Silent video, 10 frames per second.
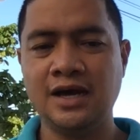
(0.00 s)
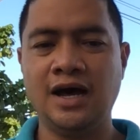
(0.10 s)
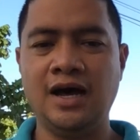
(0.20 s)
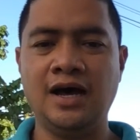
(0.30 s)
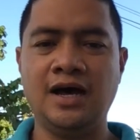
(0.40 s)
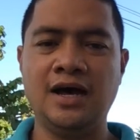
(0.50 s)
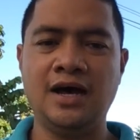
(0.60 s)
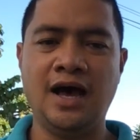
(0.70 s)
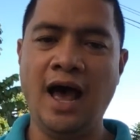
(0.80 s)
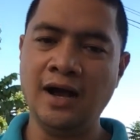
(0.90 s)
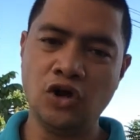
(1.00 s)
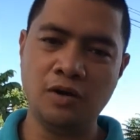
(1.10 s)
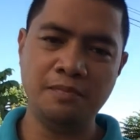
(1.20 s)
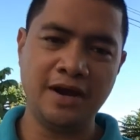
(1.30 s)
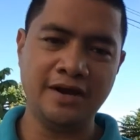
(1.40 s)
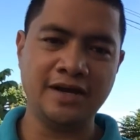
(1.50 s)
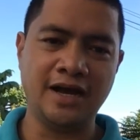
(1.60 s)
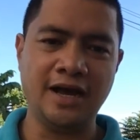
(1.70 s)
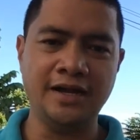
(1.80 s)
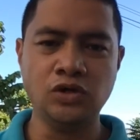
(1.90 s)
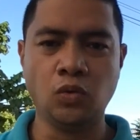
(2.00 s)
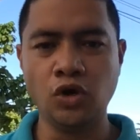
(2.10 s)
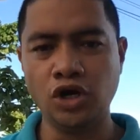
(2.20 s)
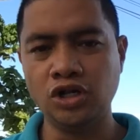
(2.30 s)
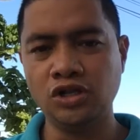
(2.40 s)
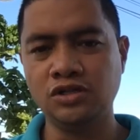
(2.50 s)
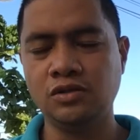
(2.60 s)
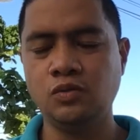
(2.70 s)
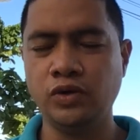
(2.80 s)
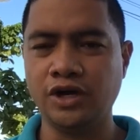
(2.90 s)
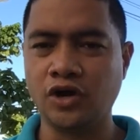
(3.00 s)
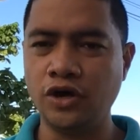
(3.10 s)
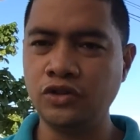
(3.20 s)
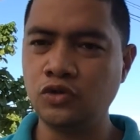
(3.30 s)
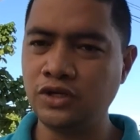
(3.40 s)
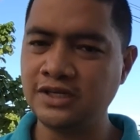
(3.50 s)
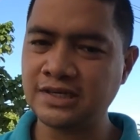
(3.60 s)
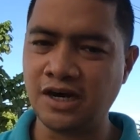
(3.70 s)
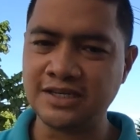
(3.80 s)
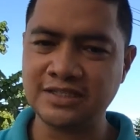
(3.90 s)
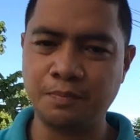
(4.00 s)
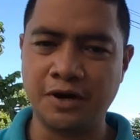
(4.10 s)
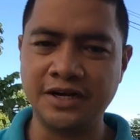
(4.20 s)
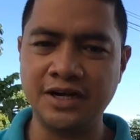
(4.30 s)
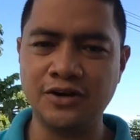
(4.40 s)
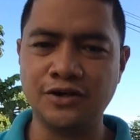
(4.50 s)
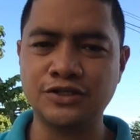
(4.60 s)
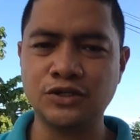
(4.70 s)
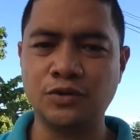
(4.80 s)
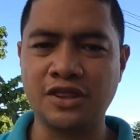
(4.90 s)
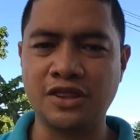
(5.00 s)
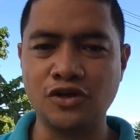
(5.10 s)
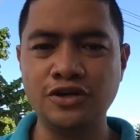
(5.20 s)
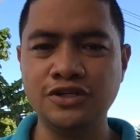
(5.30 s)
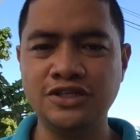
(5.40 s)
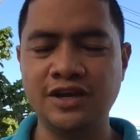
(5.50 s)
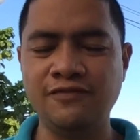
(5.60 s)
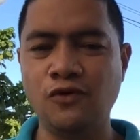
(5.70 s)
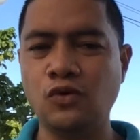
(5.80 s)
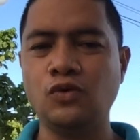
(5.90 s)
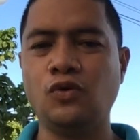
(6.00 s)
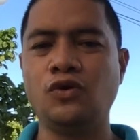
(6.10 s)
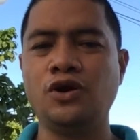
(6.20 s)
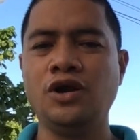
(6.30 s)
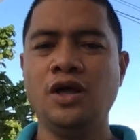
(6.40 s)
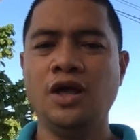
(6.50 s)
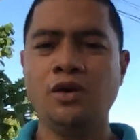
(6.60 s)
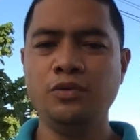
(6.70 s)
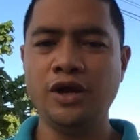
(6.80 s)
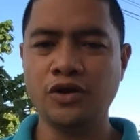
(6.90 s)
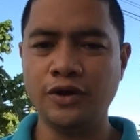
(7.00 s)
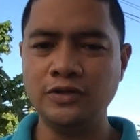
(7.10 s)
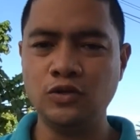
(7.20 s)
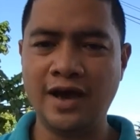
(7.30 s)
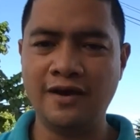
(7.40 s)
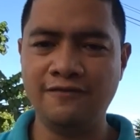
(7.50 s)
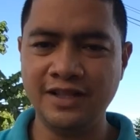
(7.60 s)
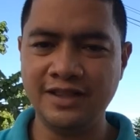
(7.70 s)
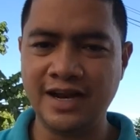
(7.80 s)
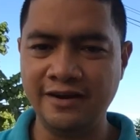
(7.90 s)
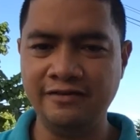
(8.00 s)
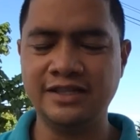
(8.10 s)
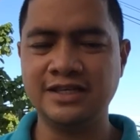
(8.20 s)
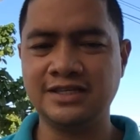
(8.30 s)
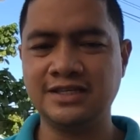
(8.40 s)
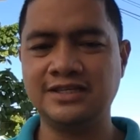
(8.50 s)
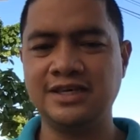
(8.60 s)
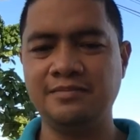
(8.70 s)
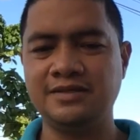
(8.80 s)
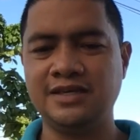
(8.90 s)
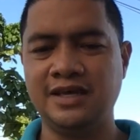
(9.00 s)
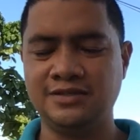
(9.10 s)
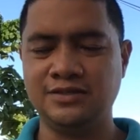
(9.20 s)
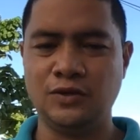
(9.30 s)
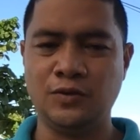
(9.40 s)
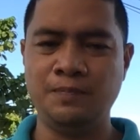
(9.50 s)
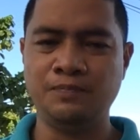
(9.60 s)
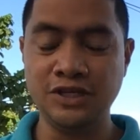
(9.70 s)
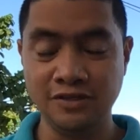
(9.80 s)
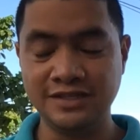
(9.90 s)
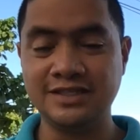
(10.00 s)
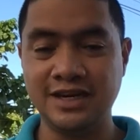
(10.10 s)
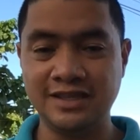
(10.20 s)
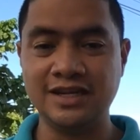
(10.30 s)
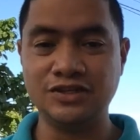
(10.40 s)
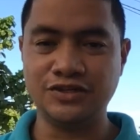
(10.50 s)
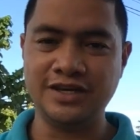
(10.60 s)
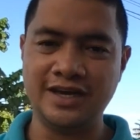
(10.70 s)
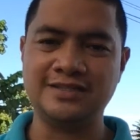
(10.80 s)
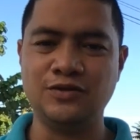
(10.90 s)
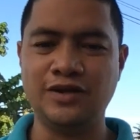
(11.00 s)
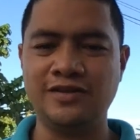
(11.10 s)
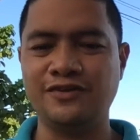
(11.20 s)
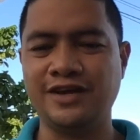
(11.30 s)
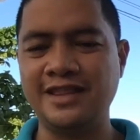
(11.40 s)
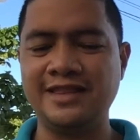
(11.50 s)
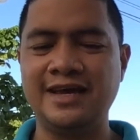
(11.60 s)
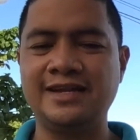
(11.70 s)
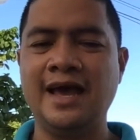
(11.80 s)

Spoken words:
Anglo American, the world. We are going to discuss partly also mythology and folklore. We are going to have literary criticisms and so children's literature. Yes, do not forget that.